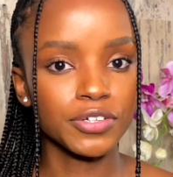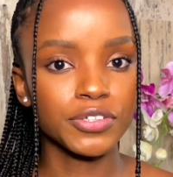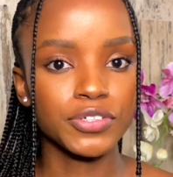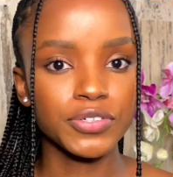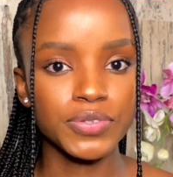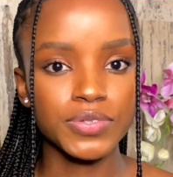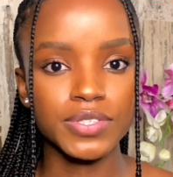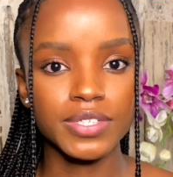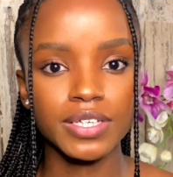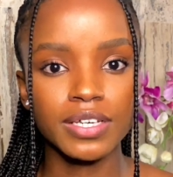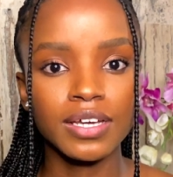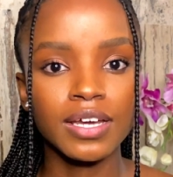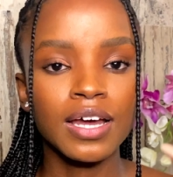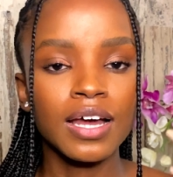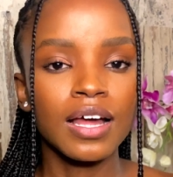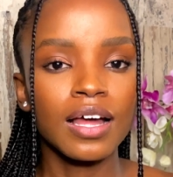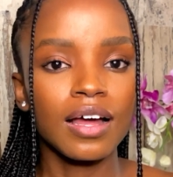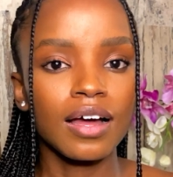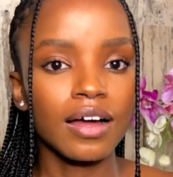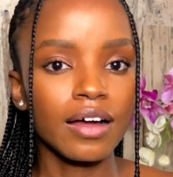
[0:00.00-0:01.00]
using
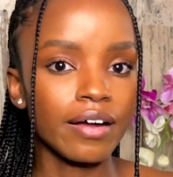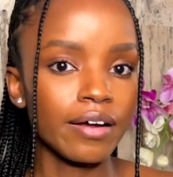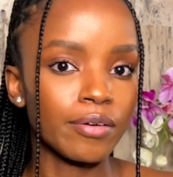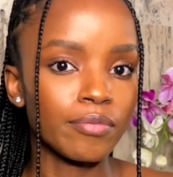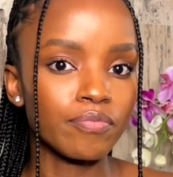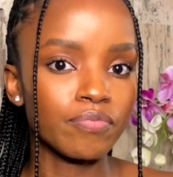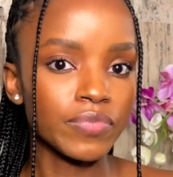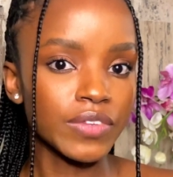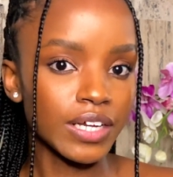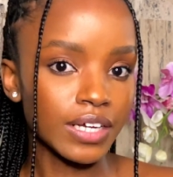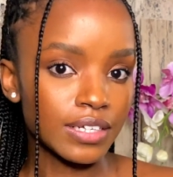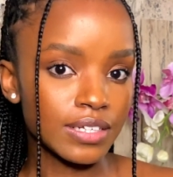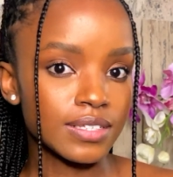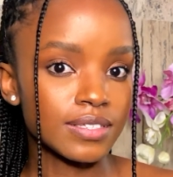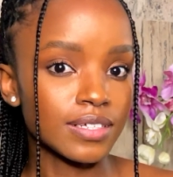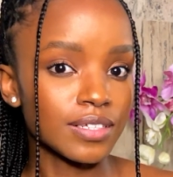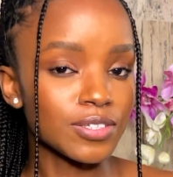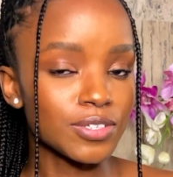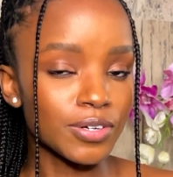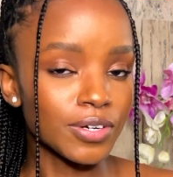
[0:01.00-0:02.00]
any
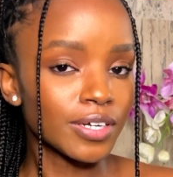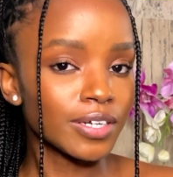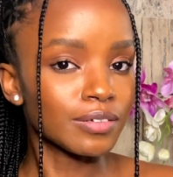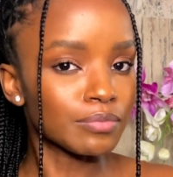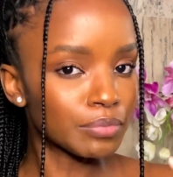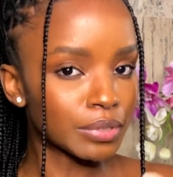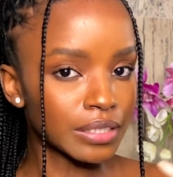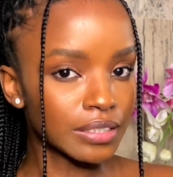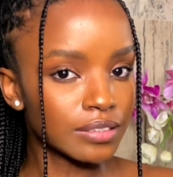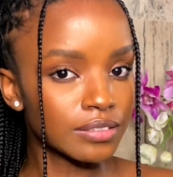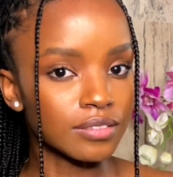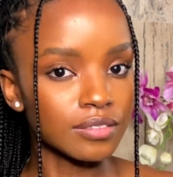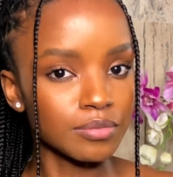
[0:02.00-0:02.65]
sunscreen, but I